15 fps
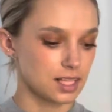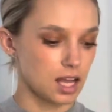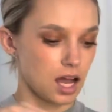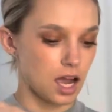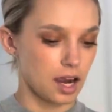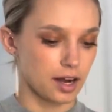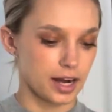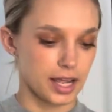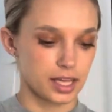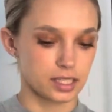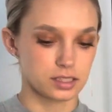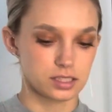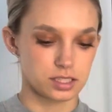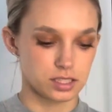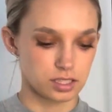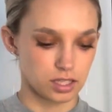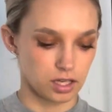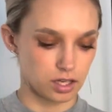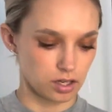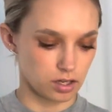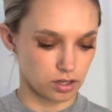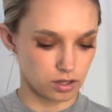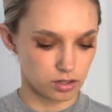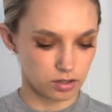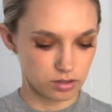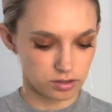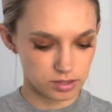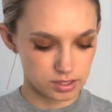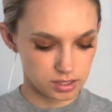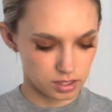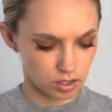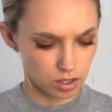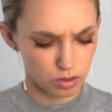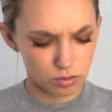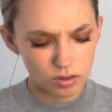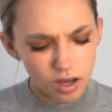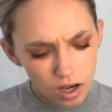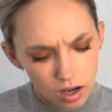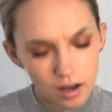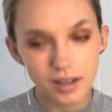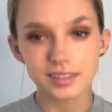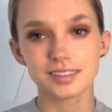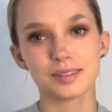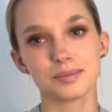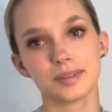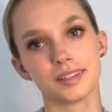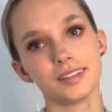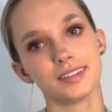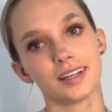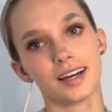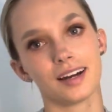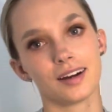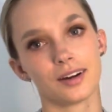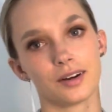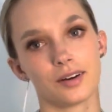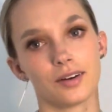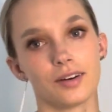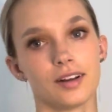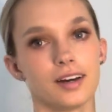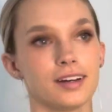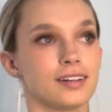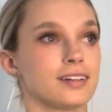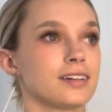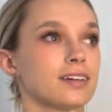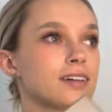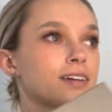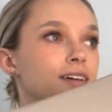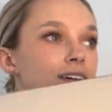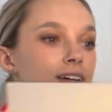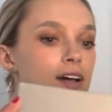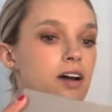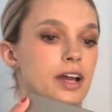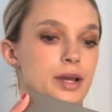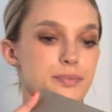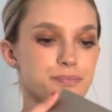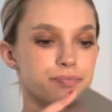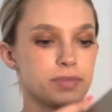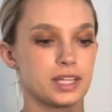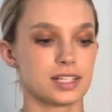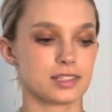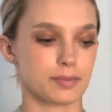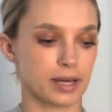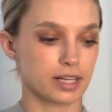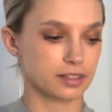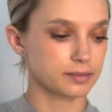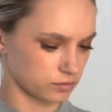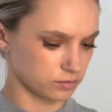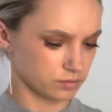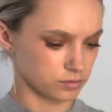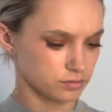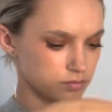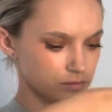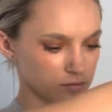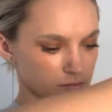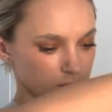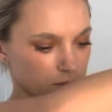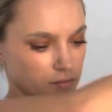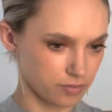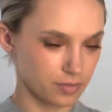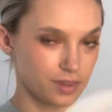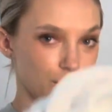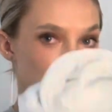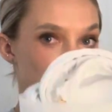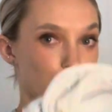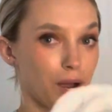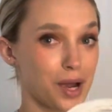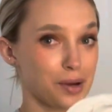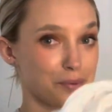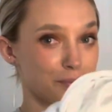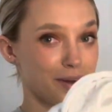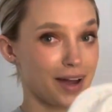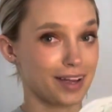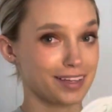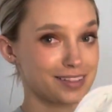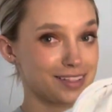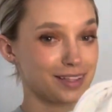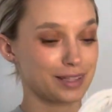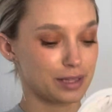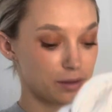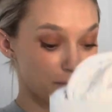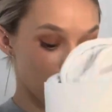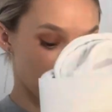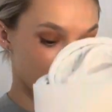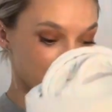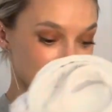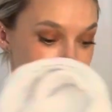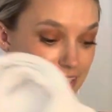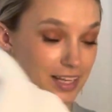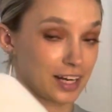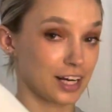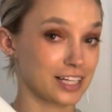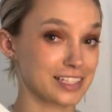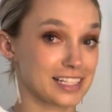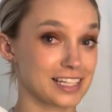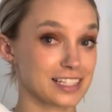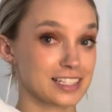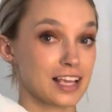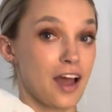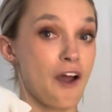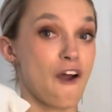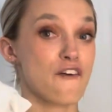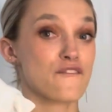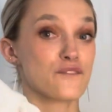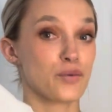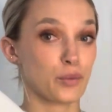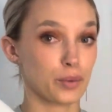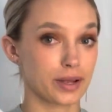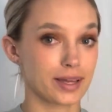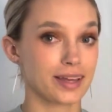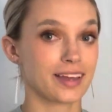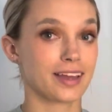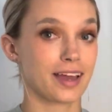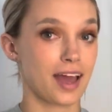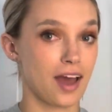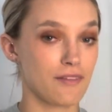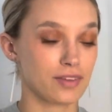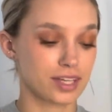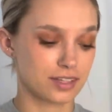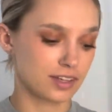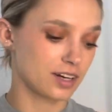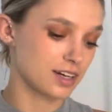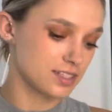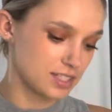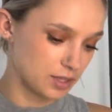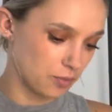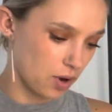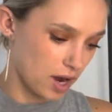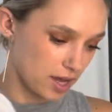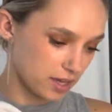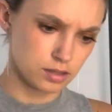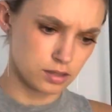All right, so, oh, it's upside down. Okay, it doesn't matter. Wow, I can tell that the bag is in here because it is freaking heavy. You're gonna see why.